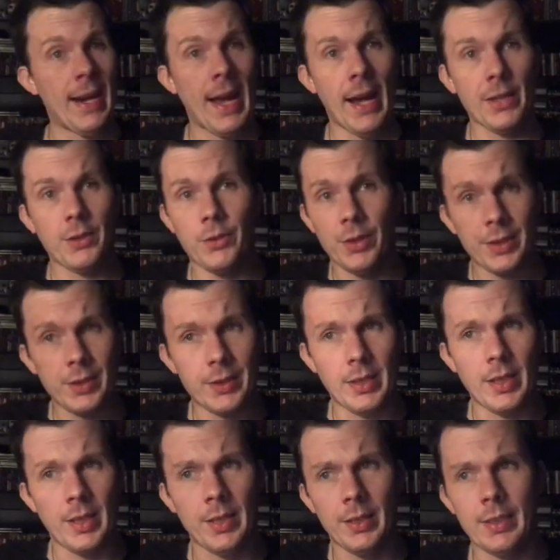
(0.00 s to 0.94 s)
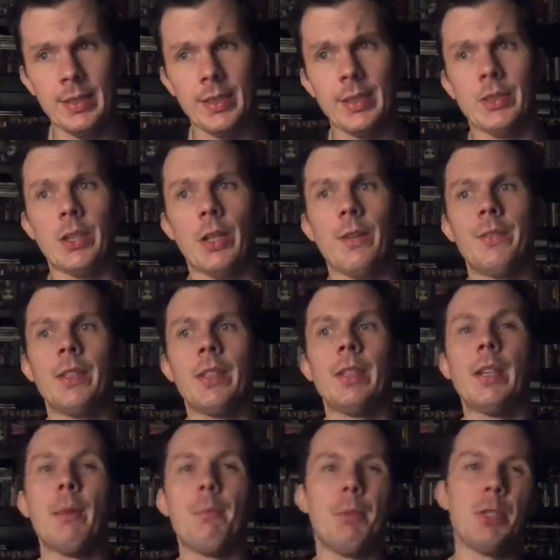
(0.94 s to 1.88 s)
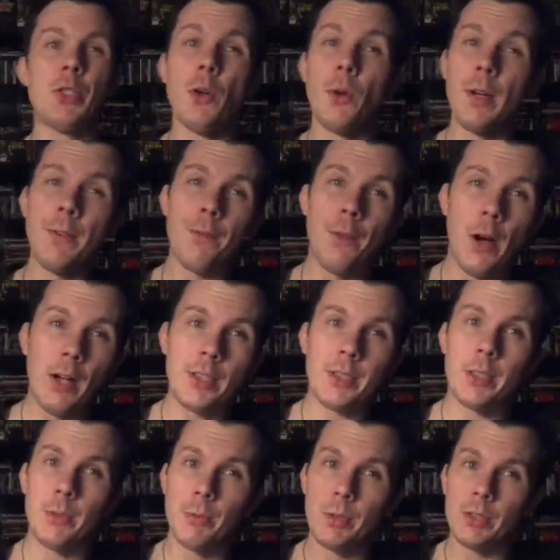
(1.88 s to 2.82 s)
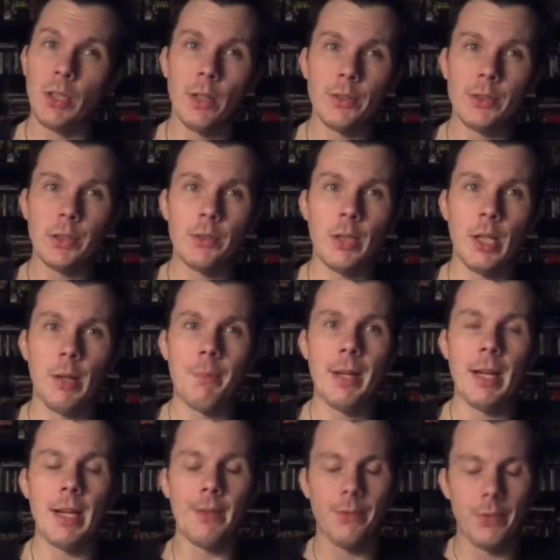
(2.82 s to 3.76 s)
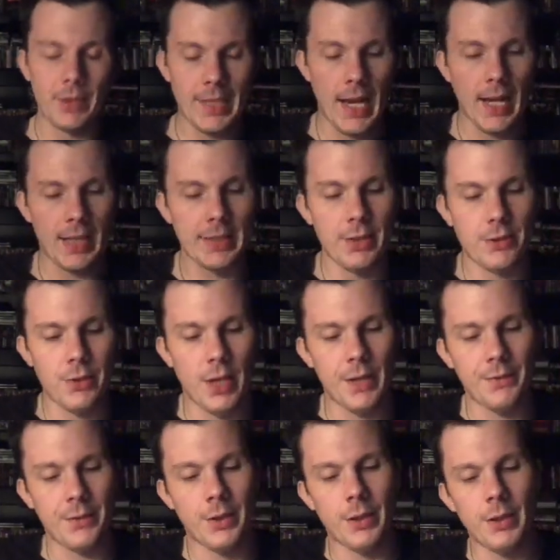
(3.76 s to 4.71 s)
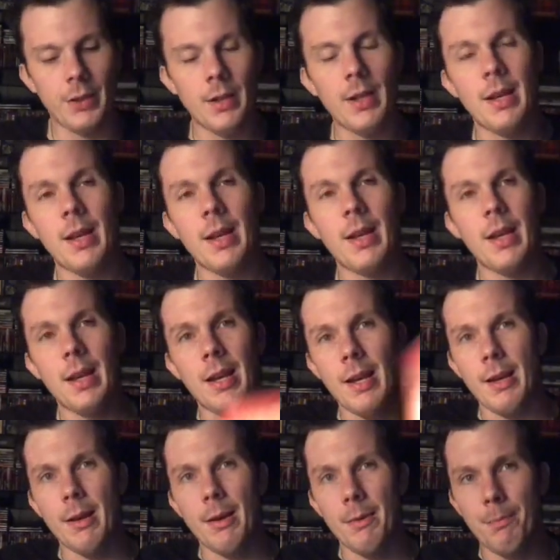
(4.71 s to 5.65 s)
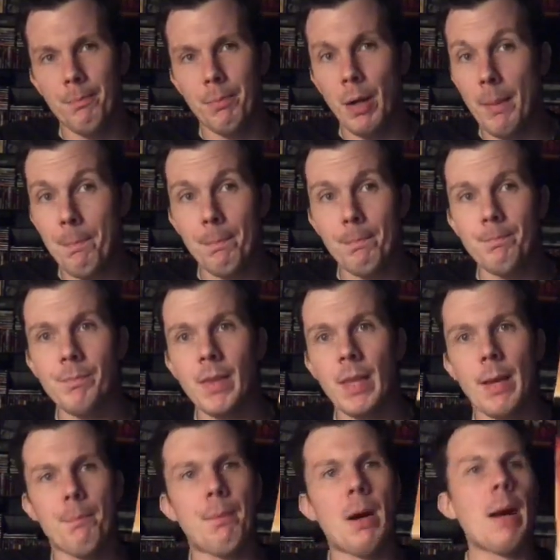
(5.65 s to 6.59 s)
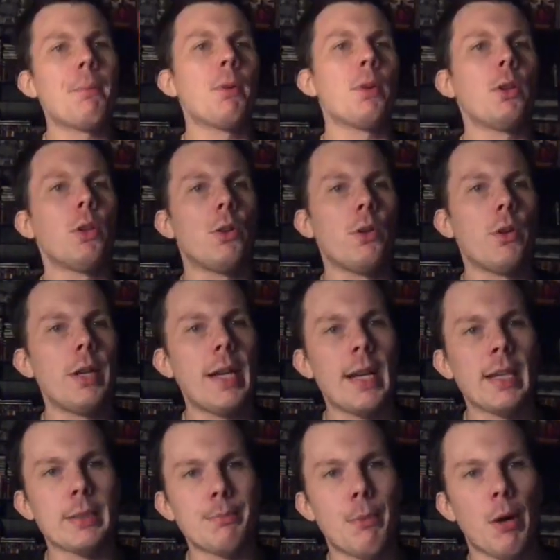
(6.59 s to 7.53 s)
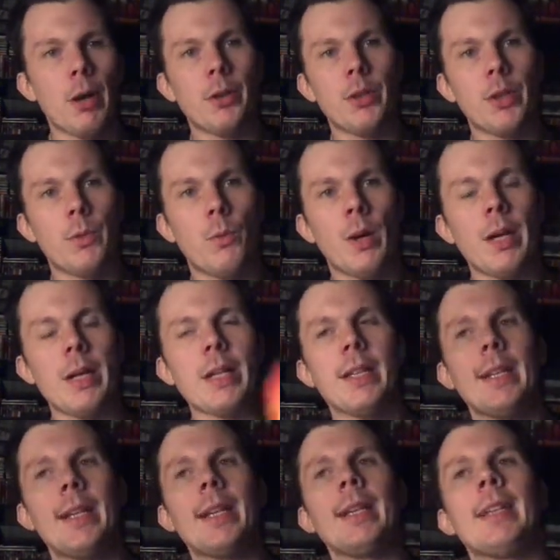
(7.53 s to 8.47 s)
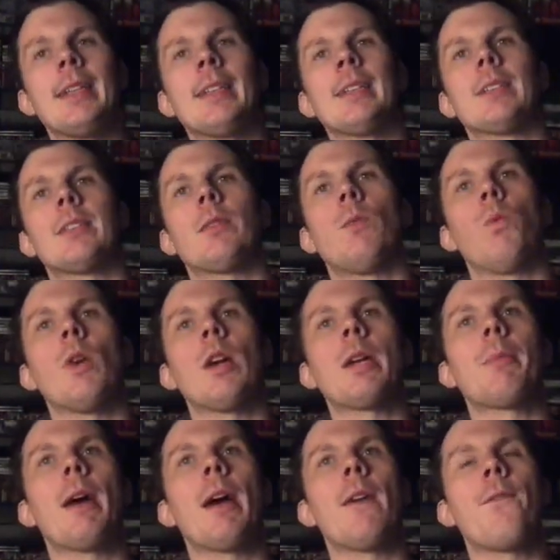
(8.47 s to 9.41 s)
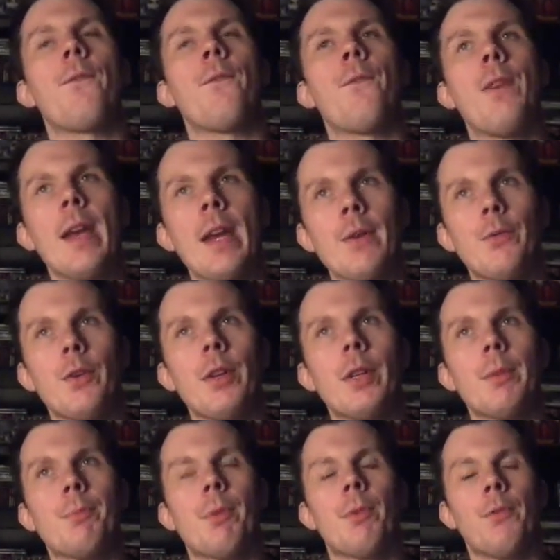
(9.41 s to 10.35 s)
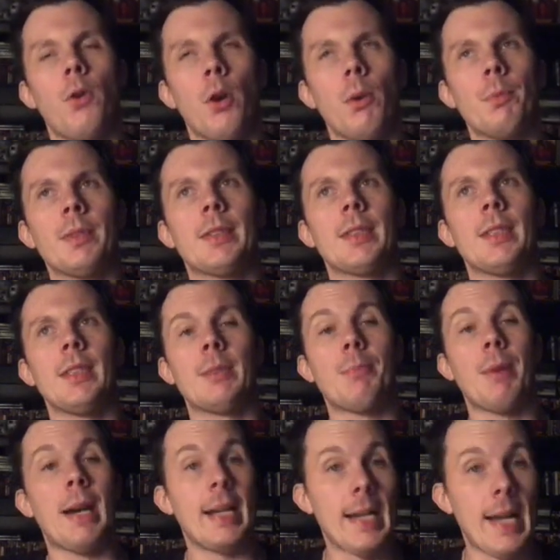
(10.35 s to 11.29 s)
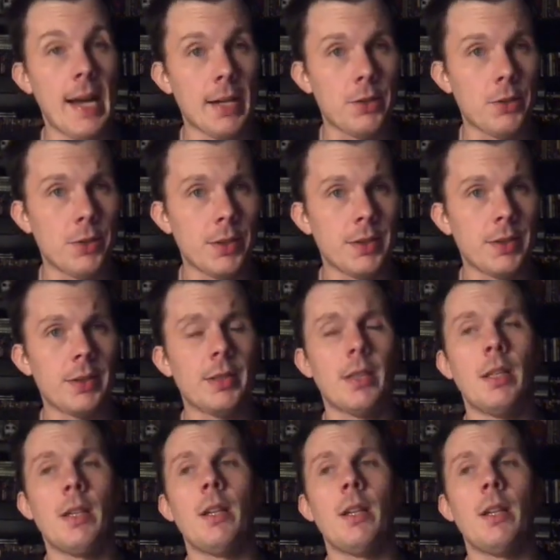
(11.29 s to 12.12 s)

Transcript: actress uh, deserved it, but Jodie Foster was also nominated for Taxi Driver. But Piper Laurie as Margaret White is one of my favorite performances by an actress